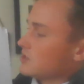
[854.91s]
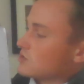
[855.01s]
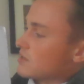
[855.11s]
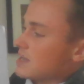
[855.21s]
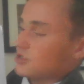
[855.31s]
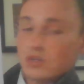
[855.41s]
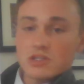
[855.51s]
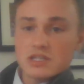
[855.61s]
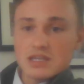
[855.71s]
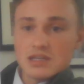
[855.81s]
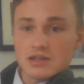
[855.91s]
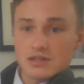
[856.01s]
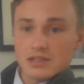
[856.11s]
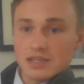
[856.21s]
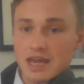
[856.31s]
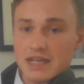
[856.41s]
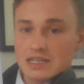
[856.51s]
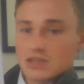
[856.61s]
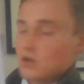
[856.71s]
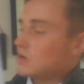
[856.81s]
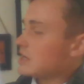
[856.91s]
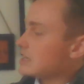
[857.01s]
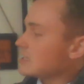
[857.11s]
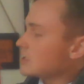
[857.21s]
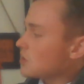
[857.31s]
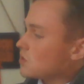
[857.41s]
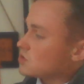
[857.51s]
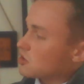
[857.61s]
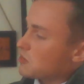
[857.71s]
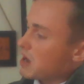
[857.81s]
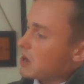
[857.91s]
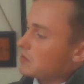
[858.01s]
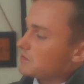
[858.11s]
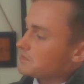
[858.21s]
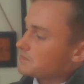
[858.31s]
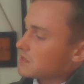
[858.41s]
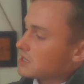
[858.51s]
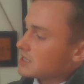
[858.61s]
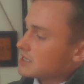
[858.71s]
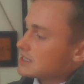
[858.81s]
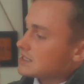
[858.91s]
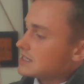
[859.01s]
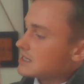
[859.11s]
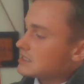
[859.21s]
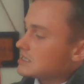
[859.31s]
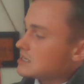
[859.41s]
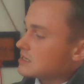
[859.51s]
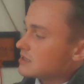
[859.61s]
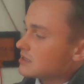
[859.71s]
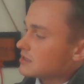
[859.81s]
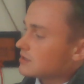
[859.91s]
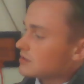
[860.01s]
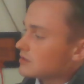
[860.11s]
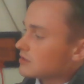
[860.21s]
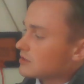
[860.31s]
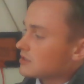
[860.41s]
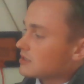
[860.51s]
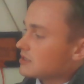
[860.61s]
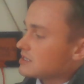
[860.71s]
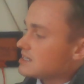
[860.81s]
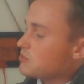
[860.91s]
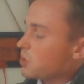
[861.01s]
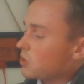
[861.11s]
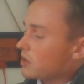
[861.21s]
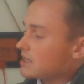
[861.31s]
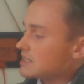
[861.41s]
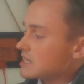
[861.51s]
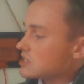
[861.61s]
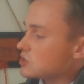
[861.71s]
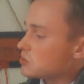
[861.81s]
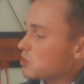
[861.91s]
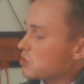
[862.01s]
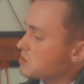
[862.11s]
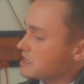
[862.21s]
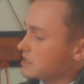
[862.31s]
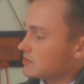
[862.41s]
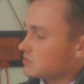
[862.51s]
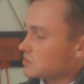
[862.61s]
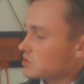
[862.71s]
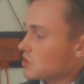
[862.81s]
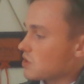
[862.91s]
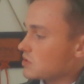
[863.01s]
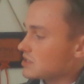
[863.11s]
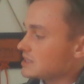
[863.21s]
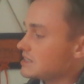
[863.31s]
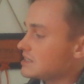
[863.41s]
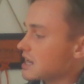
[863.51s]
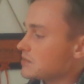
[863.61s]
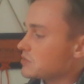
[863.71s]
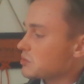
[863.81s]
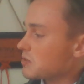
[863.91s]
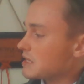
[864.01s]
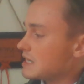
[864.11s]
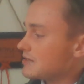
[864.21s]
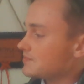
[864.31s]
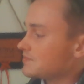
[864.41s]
So that starts here in the SA node, and it goes about 60 depolarizations per minute, so 60 times per minute,